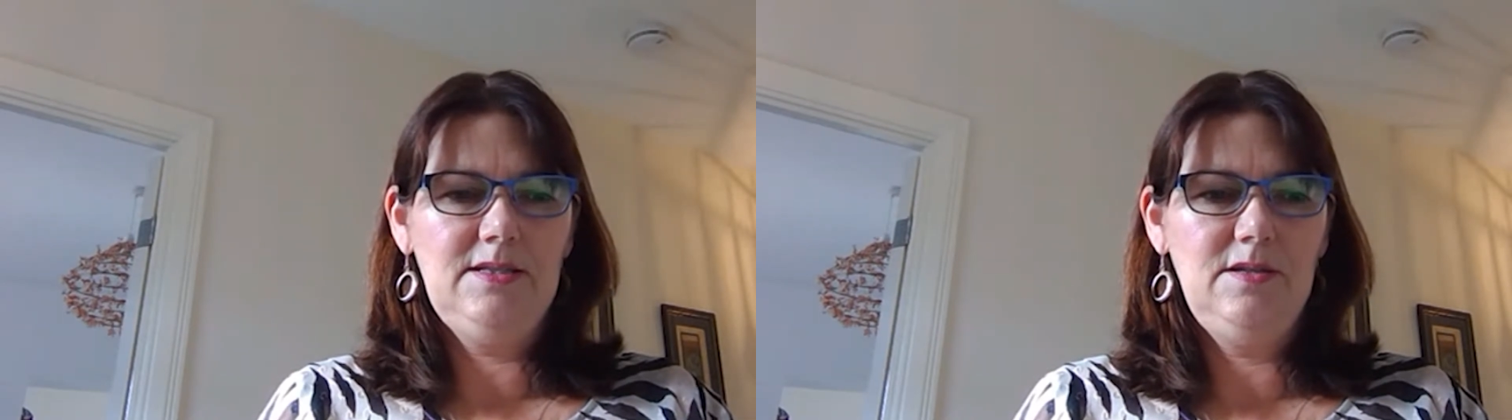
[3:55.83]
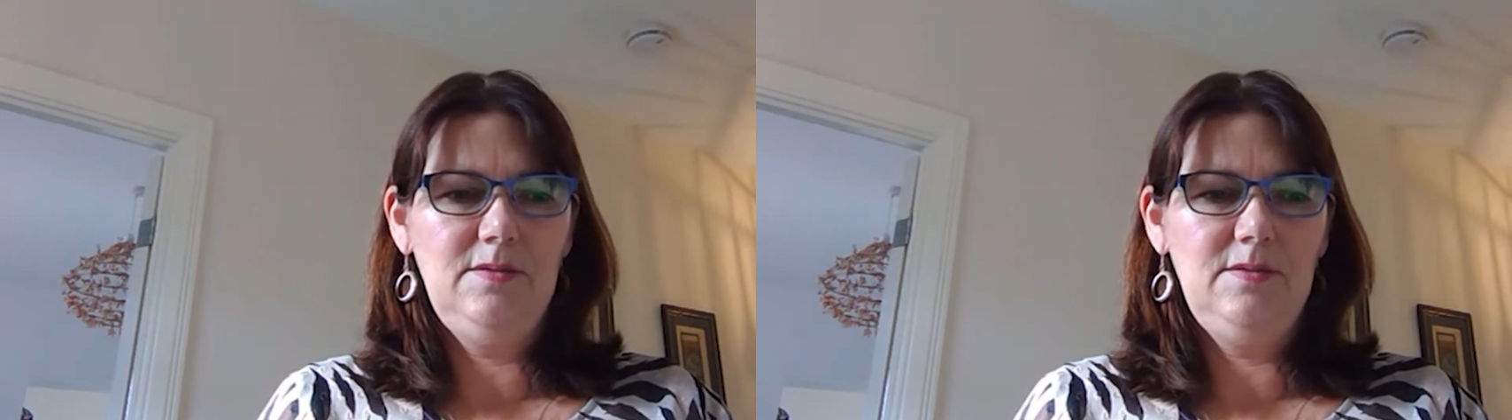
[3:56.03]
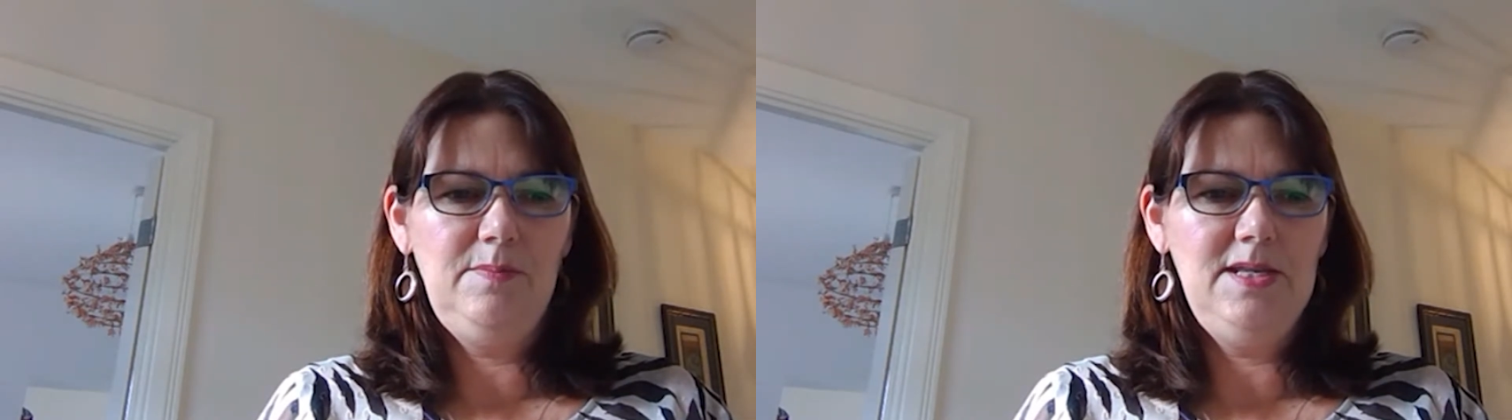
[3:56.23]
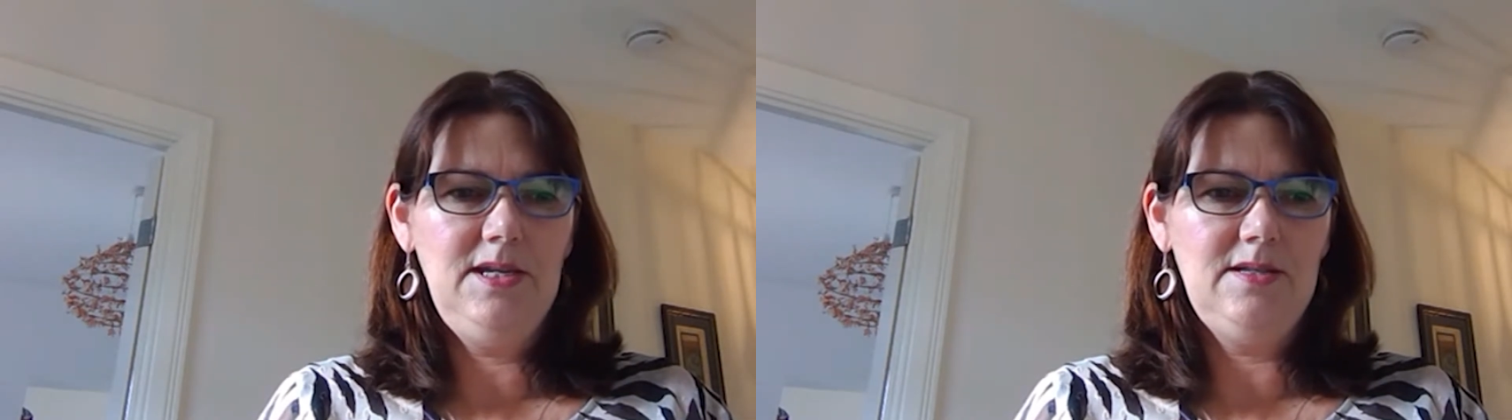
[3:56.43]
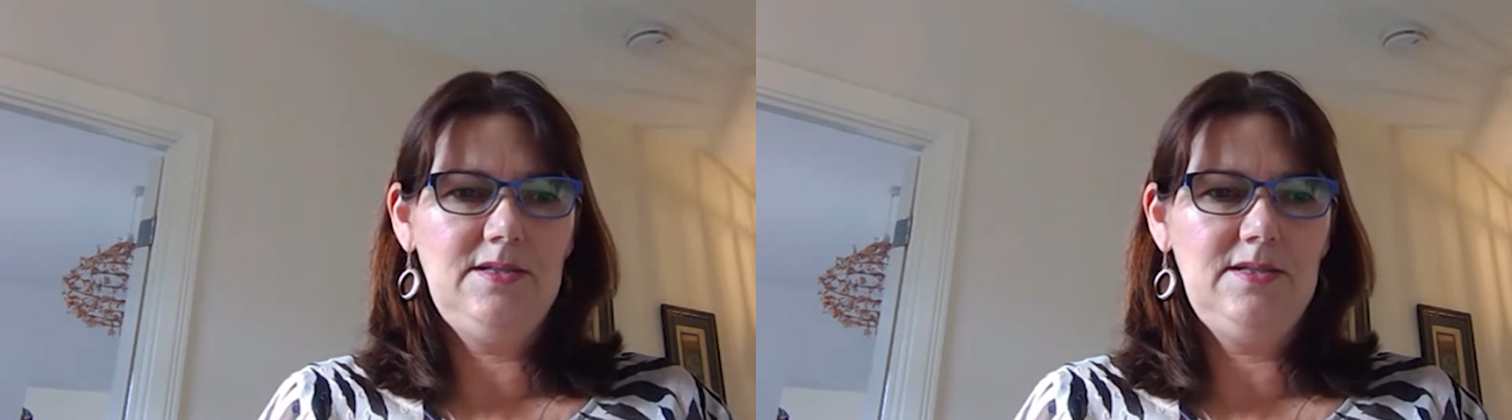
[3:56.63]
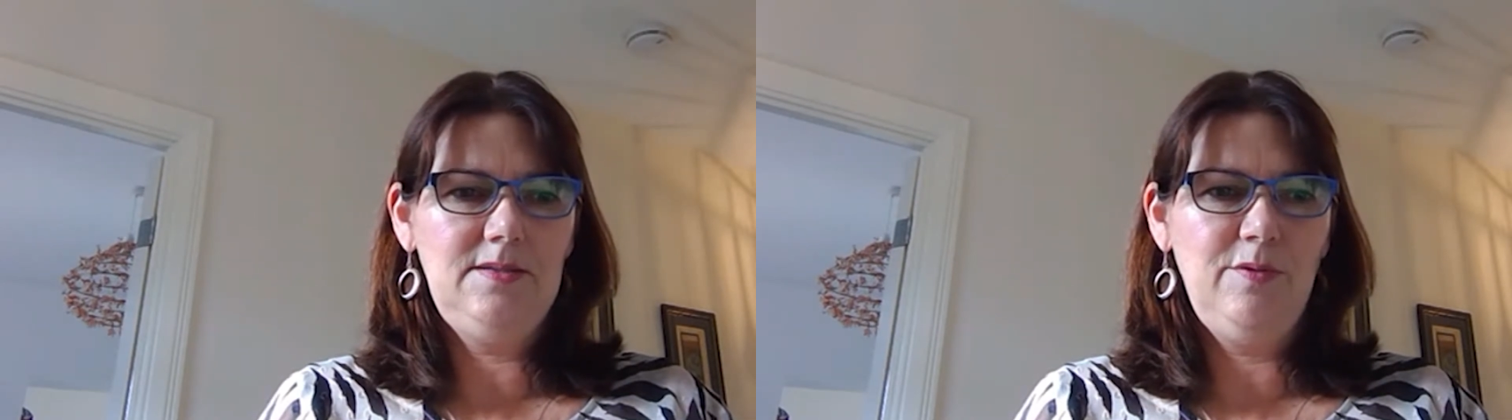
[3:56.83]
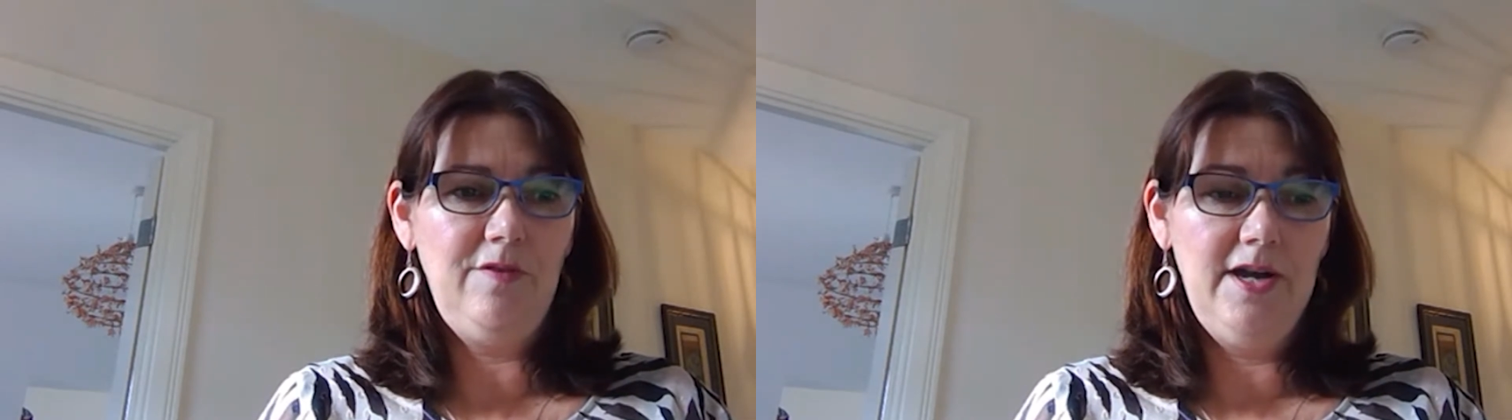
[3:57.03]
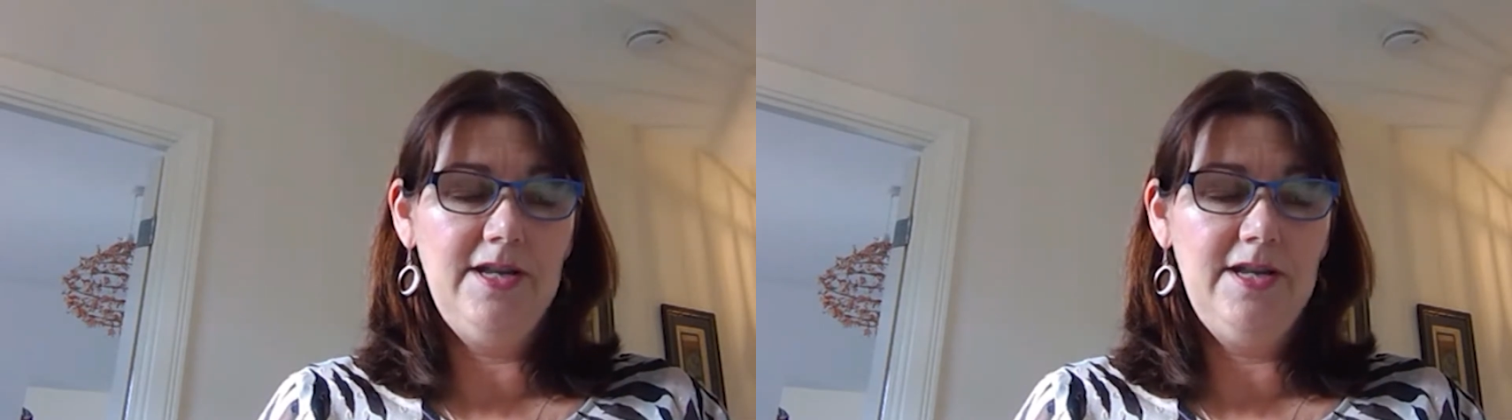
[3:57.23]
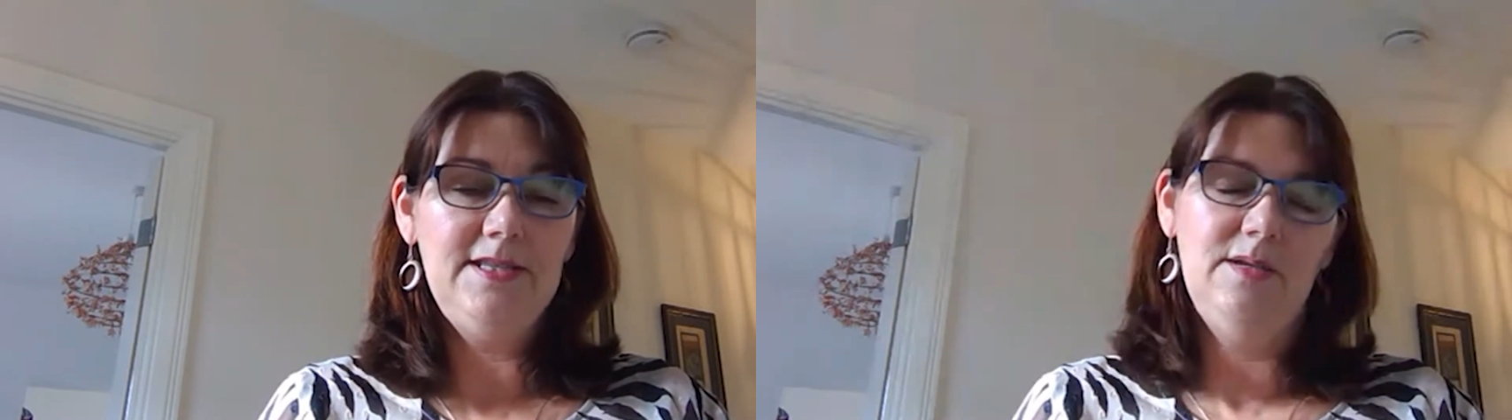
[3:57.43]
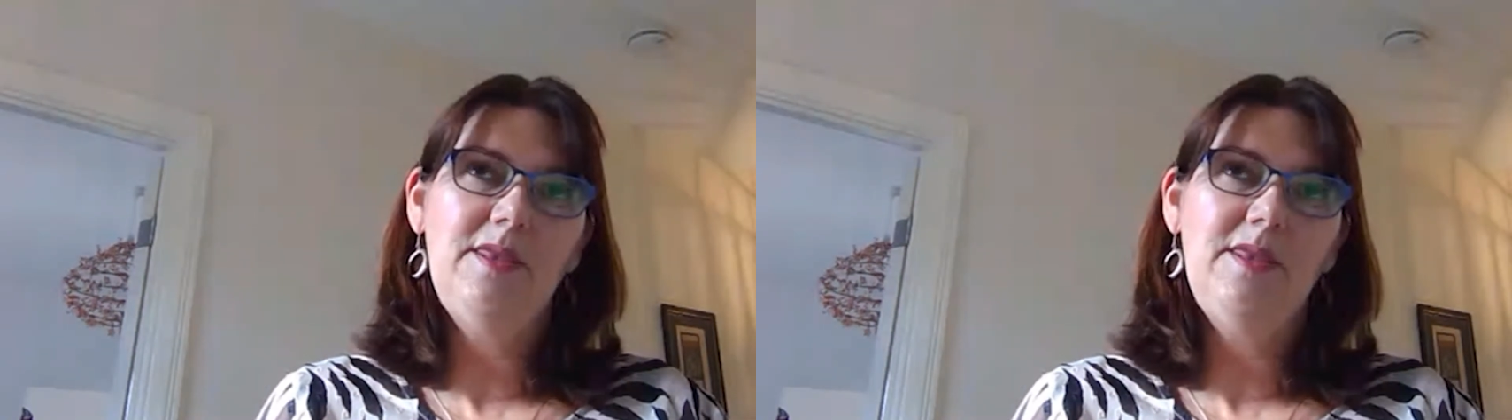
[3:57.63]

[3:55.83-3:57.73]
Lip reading: So BCS provides them.